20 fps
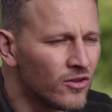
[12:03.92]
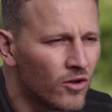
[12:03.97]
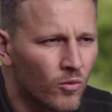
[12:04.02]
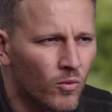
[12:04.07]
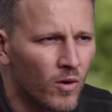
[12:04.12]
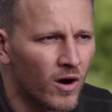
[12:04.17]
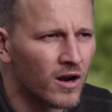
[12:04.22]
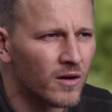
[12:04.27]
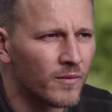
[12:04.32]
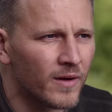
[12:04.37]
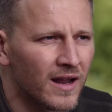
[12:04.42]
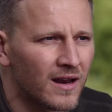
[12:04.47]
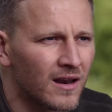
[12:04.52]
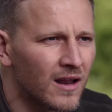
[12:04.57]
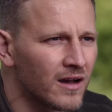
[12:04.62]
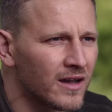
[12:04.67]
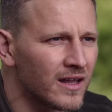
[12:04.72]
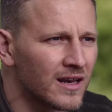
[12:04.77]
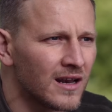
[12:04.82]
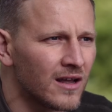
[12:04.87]
not worrying about
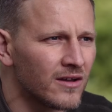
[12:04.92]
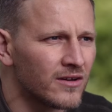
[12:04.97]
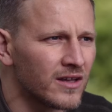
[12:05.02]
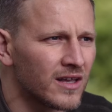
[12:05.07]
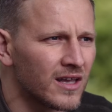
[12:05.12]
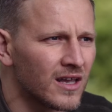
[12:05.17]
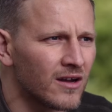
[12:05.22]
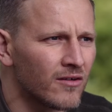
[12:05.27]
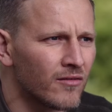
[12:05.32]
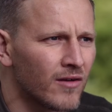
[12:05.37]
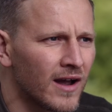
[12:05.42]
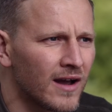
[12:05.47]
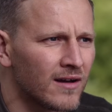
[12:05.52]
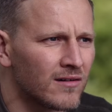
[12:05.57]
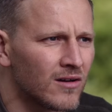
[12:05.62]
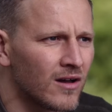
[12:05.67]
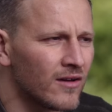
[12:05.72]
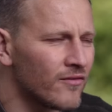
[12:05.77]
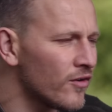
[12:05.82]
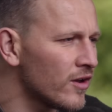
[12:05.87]
lugging a load of gear
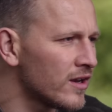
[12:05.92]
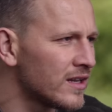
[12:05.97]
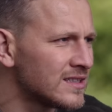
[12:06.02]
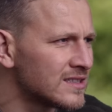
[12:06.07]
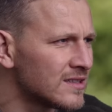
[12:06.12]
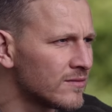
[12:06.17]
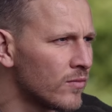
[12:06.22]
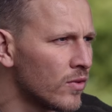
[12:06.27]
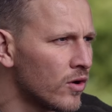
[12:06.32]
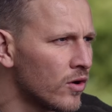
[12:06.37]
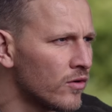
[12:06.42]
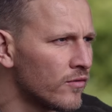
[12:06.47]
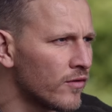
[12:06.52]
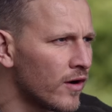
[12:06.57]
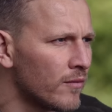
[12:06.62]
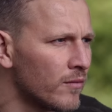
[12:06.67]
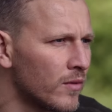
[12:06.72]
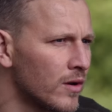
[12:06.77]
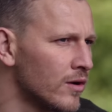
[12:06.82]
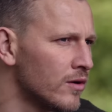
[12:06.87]
around like if I need to move
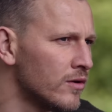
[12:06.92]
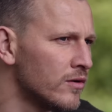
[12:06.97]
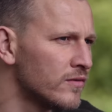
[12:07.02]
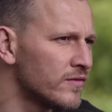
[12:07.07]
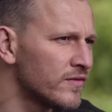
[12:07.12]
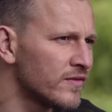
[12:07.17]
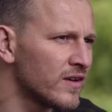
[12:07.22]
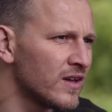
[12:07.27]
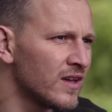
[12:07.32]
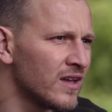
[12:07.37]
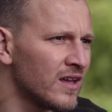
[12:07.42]
I'll move